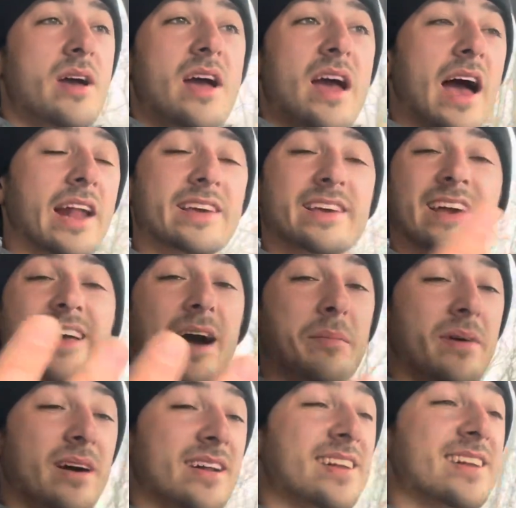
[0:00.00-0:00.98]
And again,
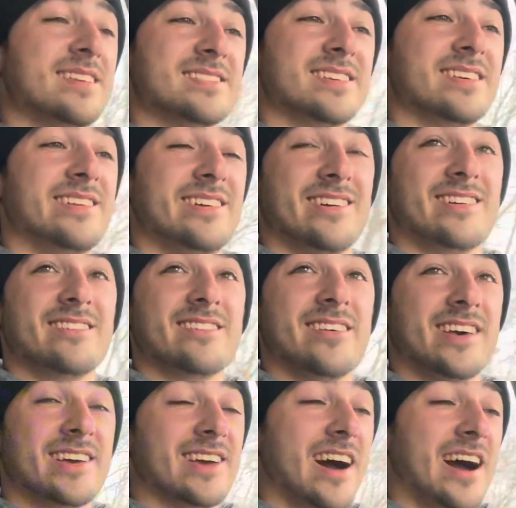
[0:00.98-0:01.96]
I'm not innocent here.
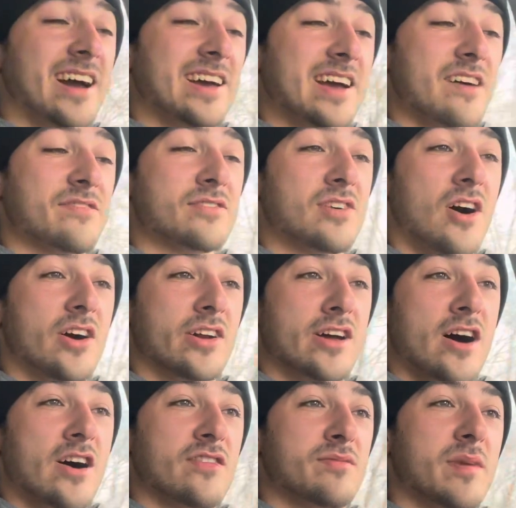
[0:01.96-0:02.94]
Like, I have gone
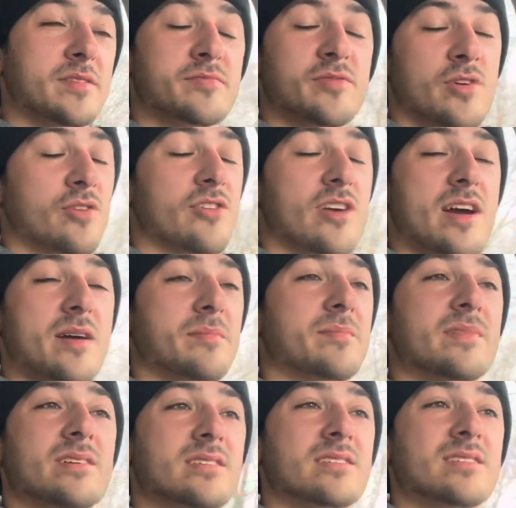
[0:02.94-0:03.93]
off my
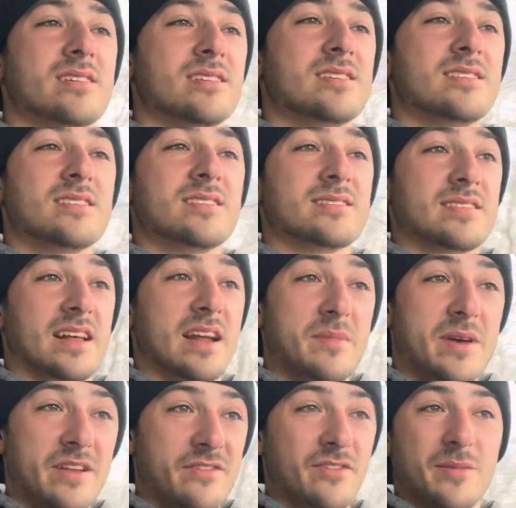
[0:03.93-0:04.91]
program that I
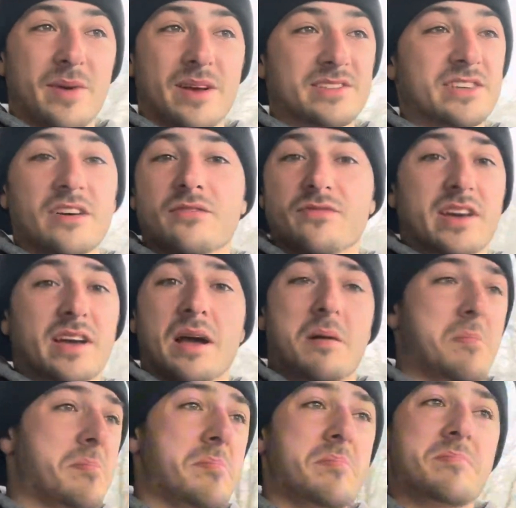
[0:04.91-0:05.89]
made for myself like
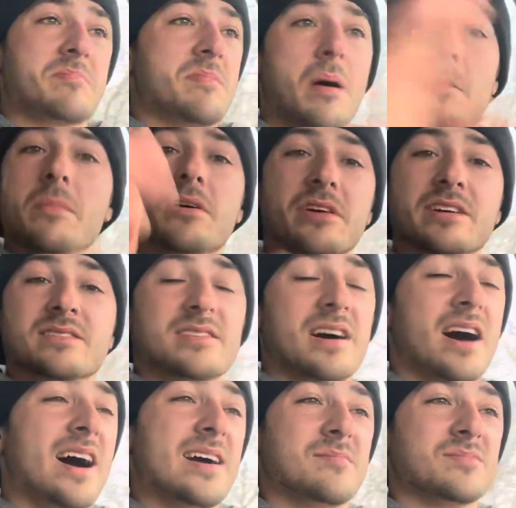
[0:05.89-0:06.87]
a million
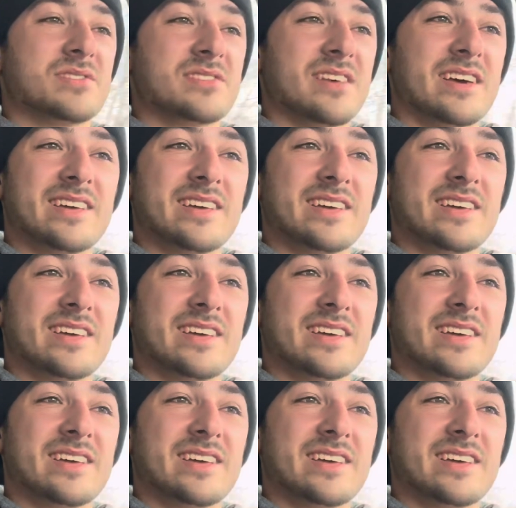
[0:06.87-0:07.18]
times.